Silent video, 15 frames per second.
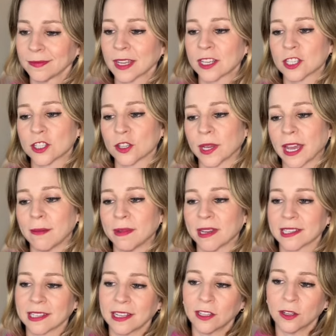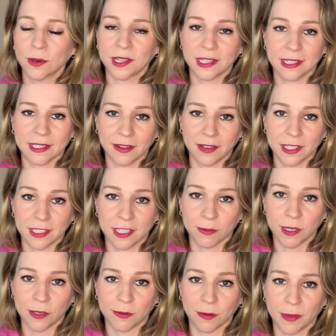So again, because I lowered it to 76
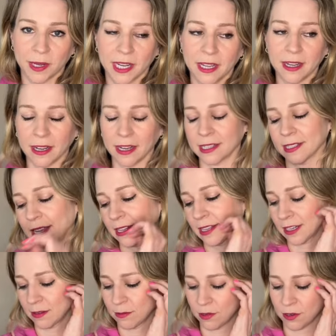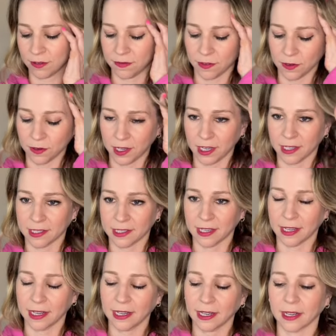beats per minute, it just had like a more folky
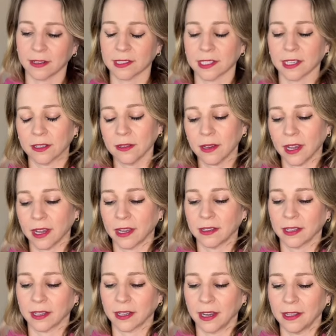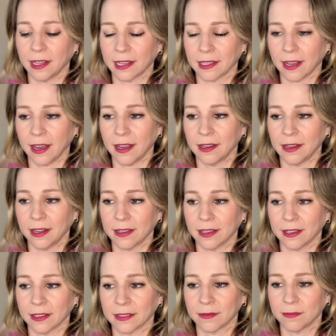aesthetic, and I was like, okay, like I like that. I
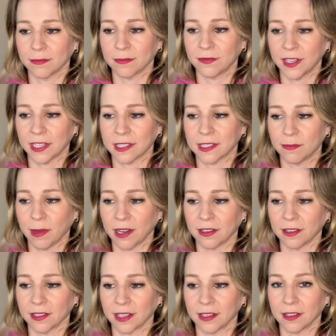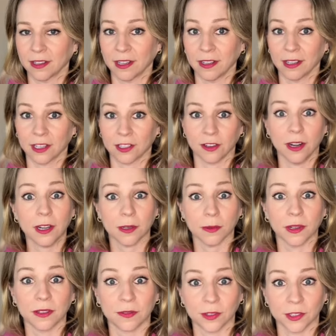think it fits better than the electronic
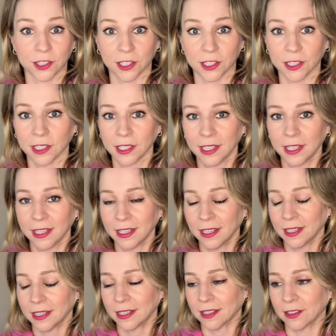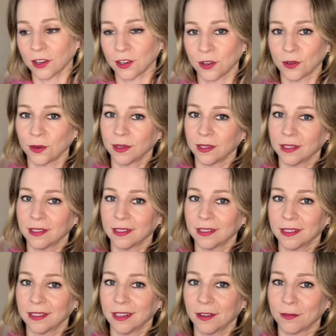one for sure. Though
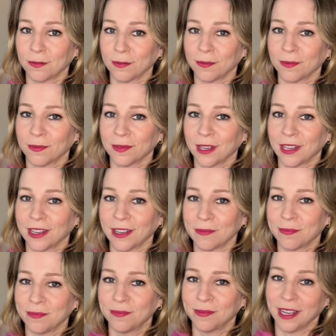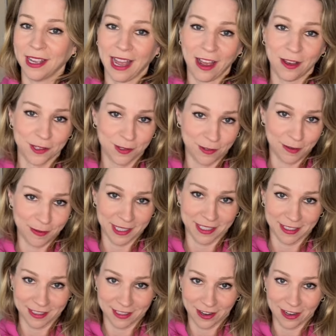a house remix
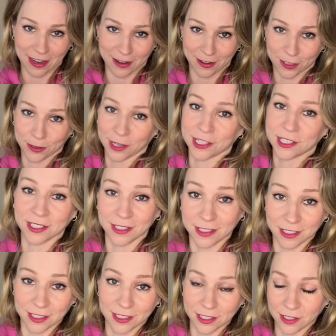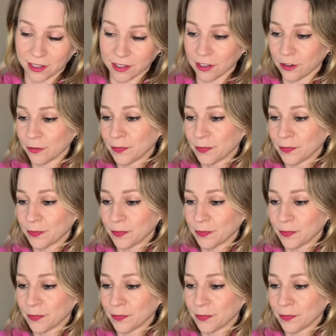is not out of the question, just so you know.